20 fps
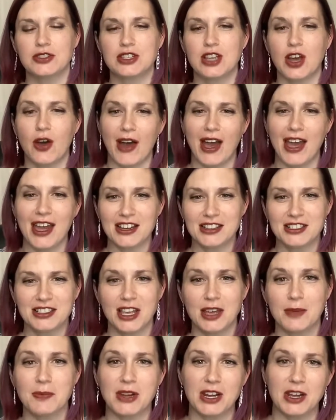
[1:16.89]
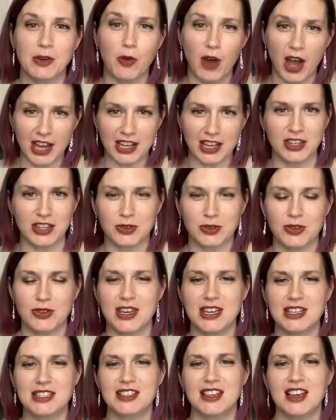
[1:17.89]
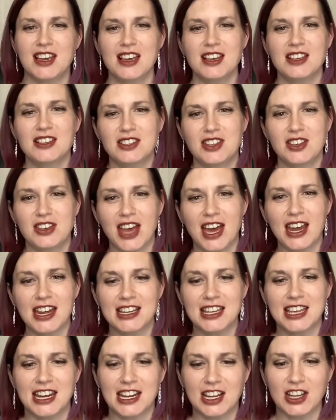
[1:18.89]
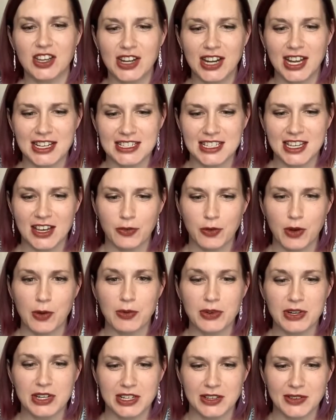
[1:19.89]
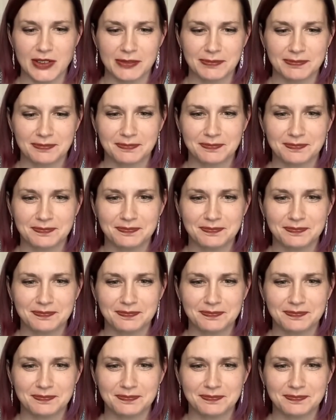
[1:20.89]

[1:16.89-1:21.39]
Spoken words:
So I actually am going to walk you through this so you kind of get a good idea of what we're doing.